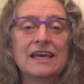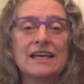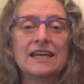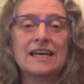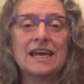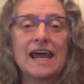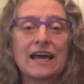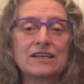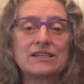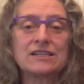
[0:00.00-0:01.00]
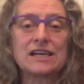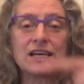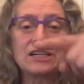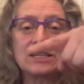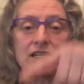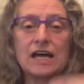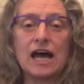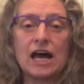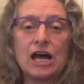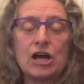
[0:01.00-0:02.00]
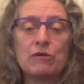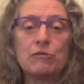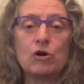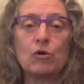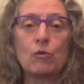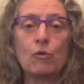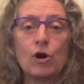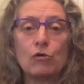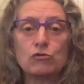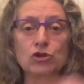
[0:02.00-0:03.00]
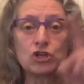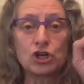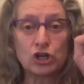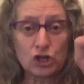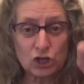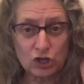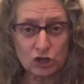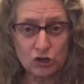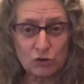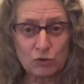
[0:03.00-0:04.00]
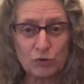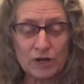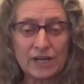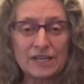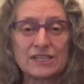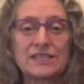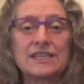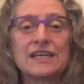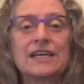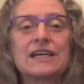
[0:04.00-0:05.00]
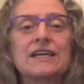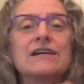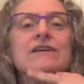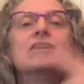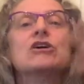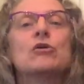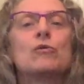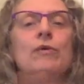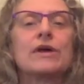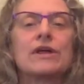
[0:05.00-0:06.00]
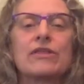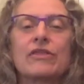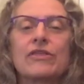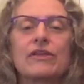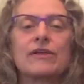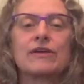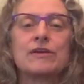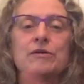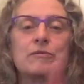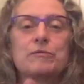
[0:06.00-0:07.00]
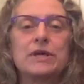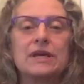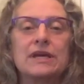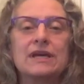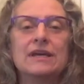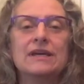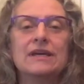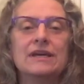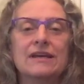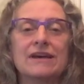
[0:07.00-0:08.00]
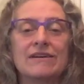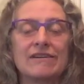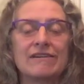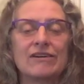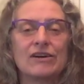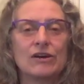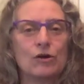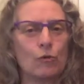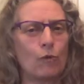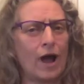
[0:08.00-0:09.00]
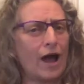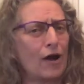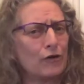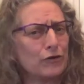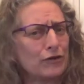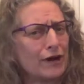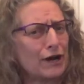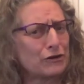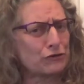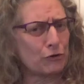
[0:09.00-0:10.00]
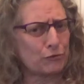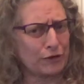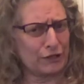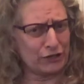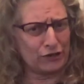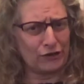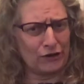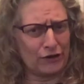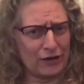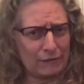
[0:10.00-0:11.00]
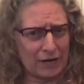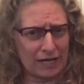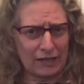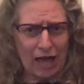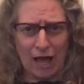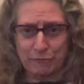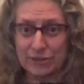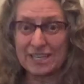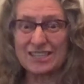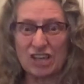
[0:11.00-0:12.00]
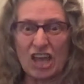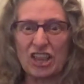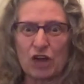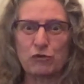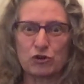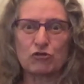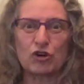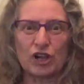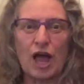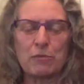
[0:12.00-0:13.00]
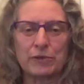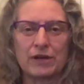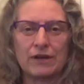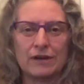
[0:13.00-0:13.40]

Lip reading: Next time, won't you sing with me? Wow, you guys are really good. I'm going to clap. This is sign language for clapping.